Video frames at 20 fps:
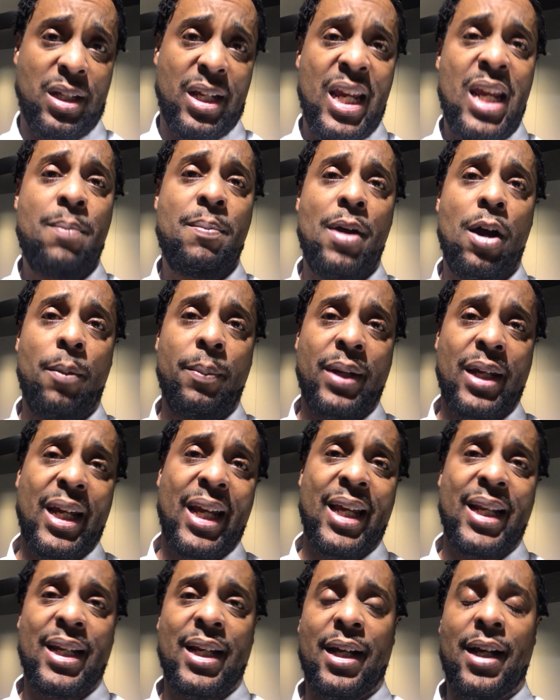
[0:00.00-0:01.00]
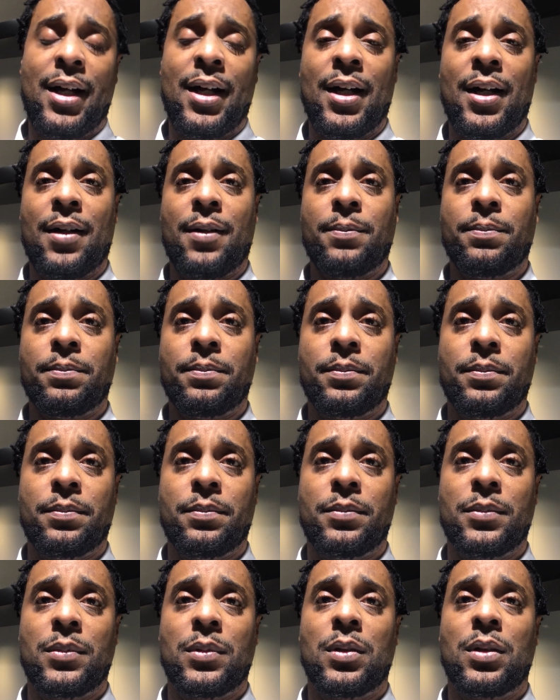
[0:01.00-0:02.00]
email me in the...
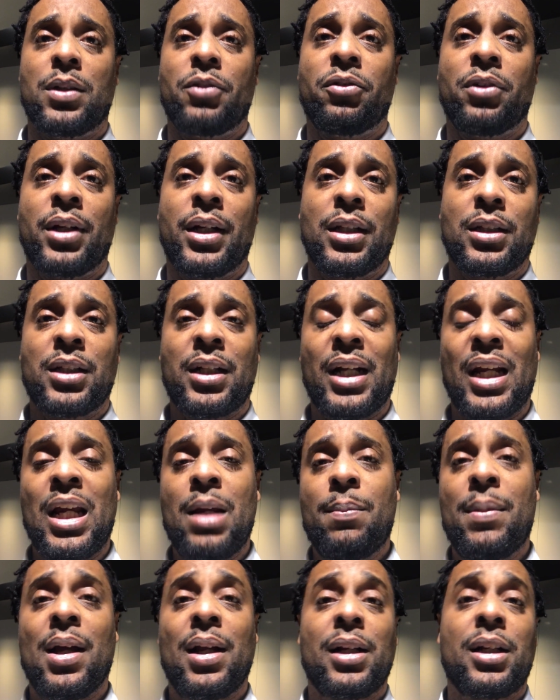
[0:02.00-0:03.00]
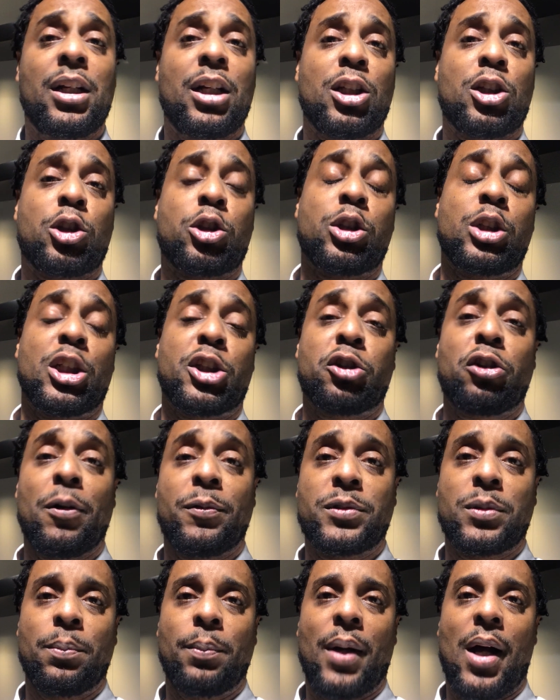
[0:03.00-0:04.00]
to the email in the
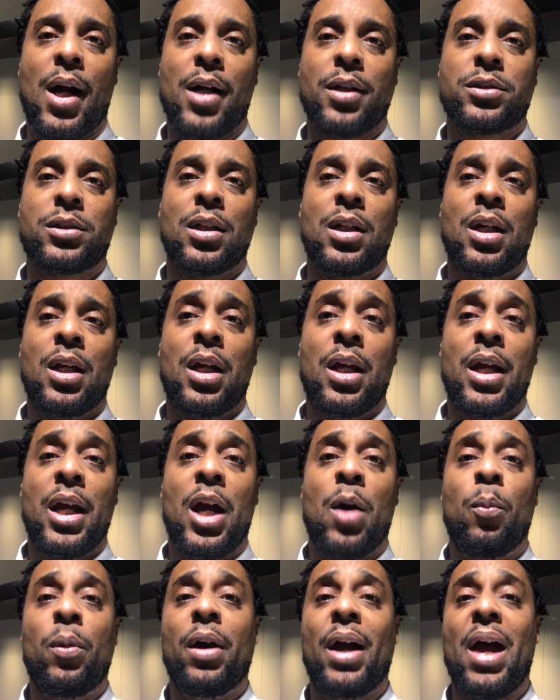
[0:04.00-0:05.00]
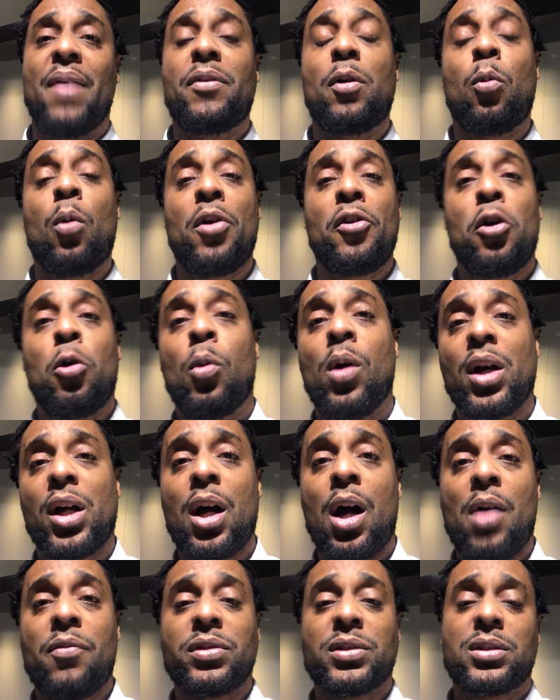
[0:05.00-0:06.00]
description box, and we'll have a one-on-one
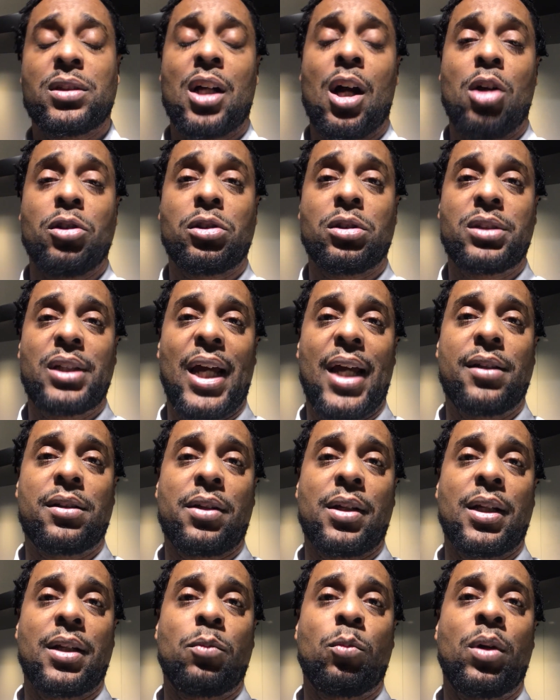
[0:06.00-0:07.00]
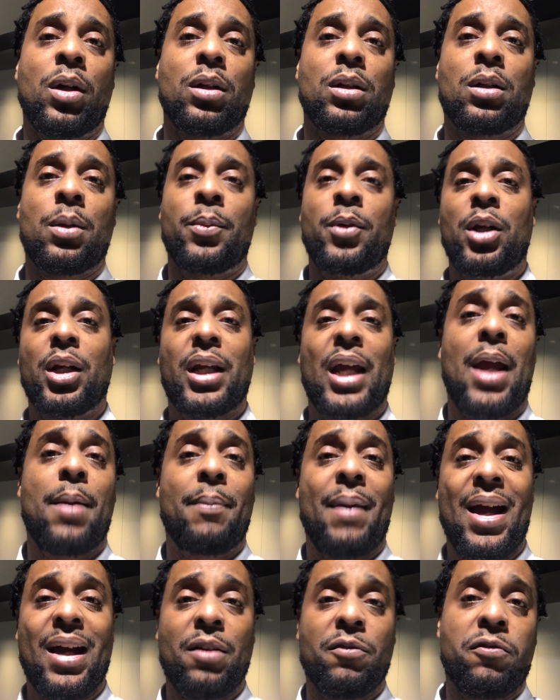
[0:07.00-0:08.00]
consultation, and we'll
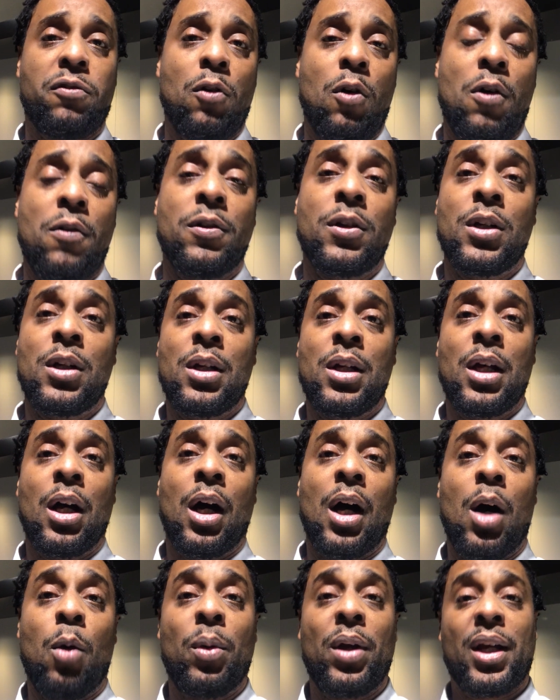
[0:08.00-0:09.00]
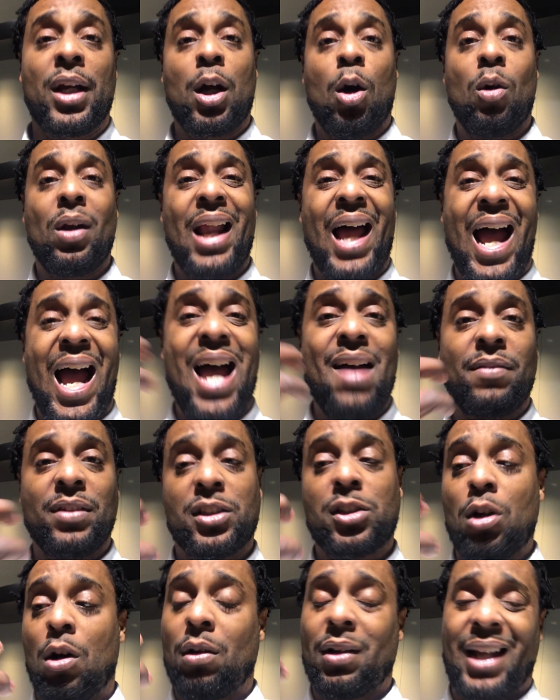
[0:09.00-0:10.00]
communicate back and forth. We can go live
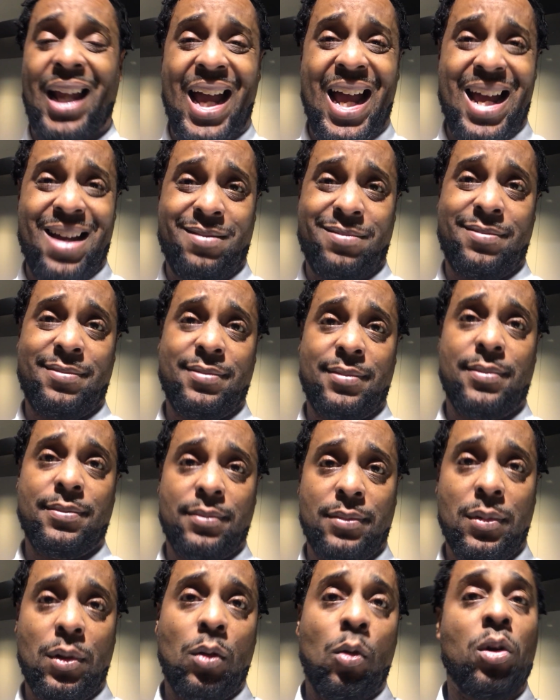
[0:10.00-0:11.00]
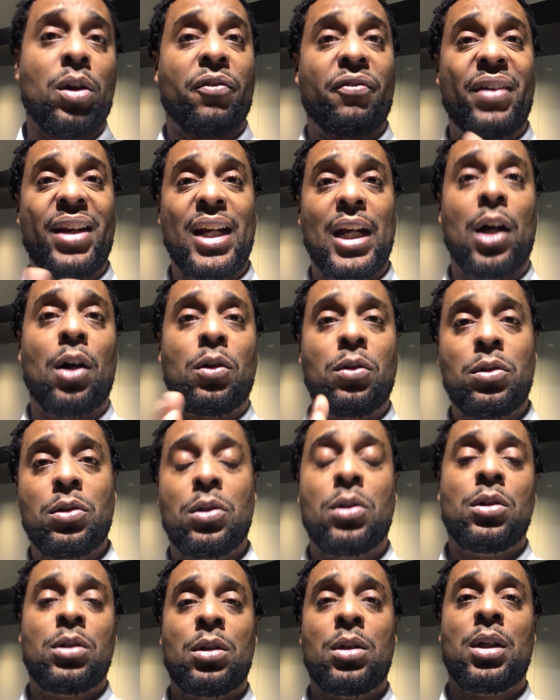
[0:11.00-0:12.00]
and talk live on the video,
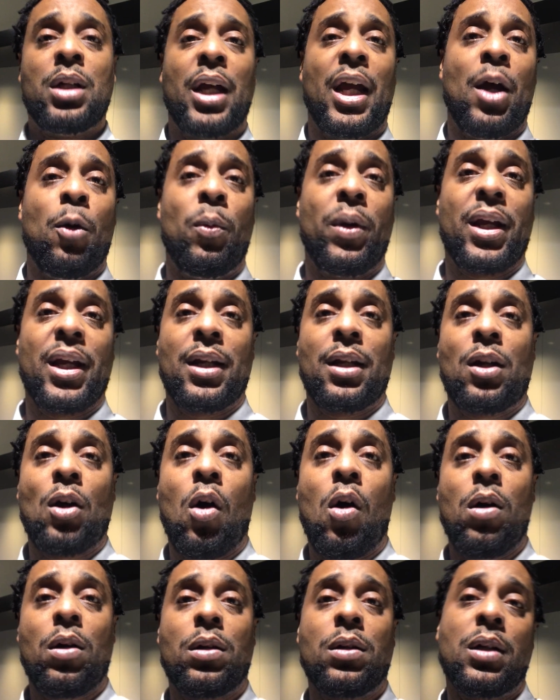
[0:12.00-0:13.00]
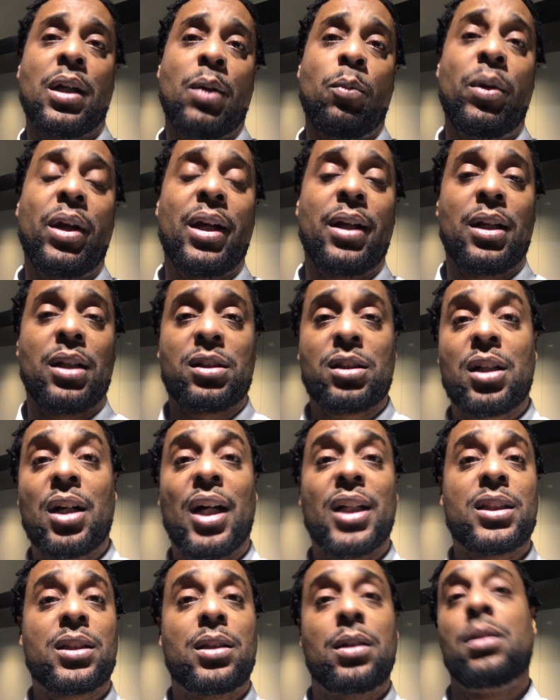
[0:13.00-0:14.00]
and we can talk and we can discuss